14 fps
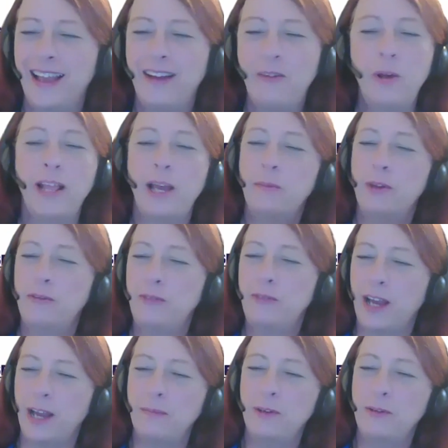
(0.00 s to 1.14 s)
Well, I um, moved
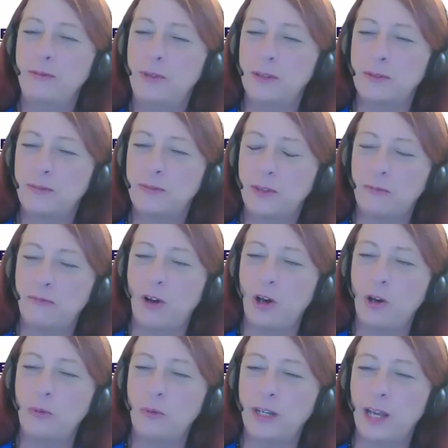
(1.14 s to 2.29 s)
I moved this the
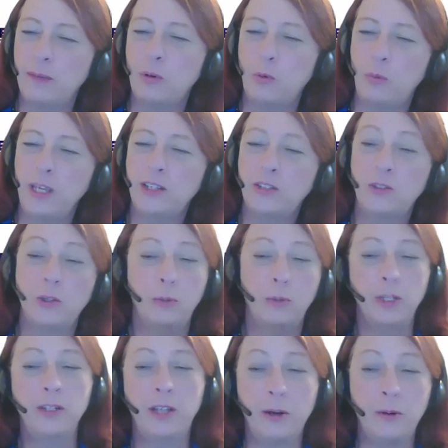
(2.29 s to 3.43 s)
fall one up a week so it
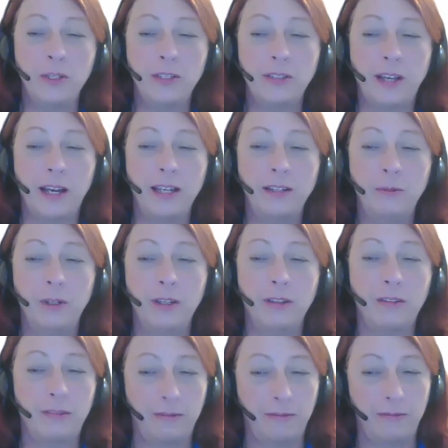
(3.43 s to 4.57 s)
wouldn't coincide
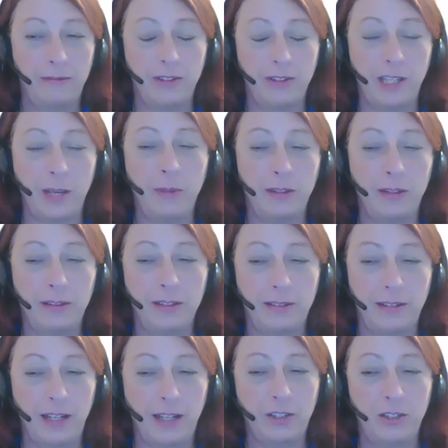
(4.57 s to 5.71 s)
with the summit this
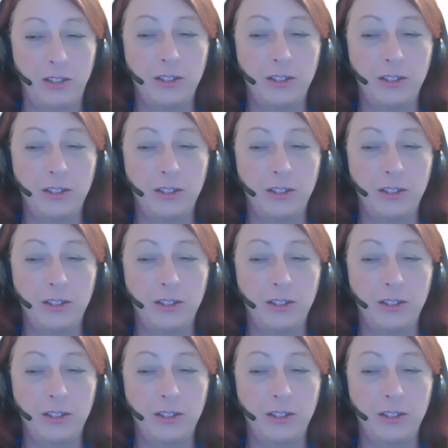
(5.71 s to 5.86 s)
oh, next oh, yeah.